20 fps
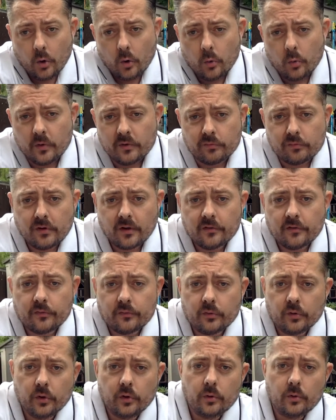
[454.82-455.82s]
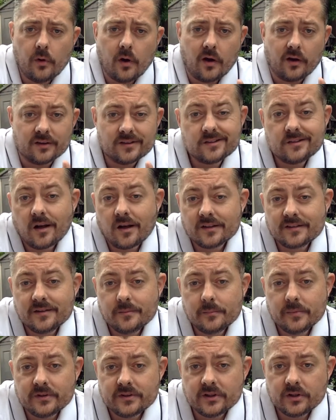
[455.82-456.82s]
we've run through our starting
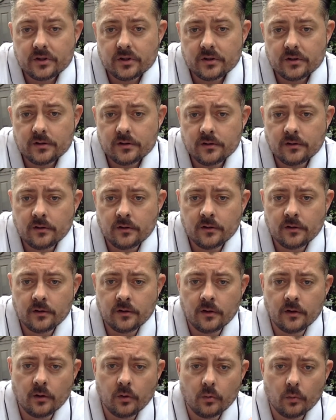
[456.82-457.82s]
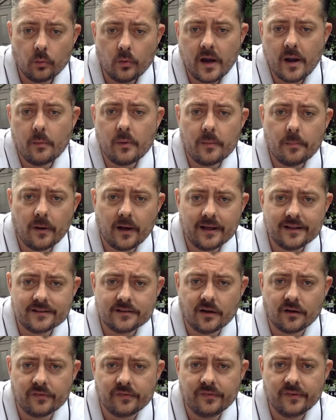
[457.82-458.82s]
position, where we place
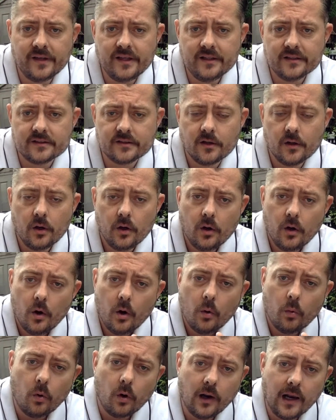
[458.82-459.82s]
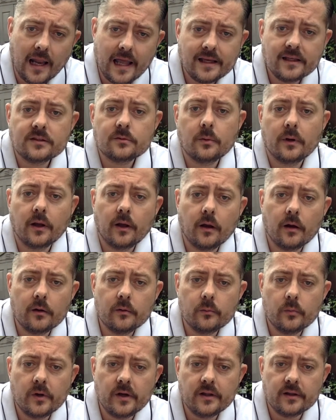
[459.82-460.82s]
our feet, what legs we're
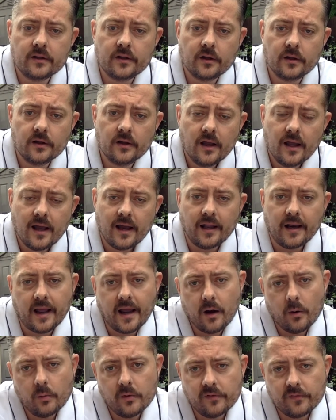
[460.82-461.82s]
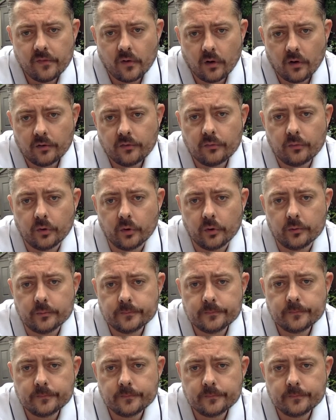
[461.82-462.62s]
going with, and how we follow through.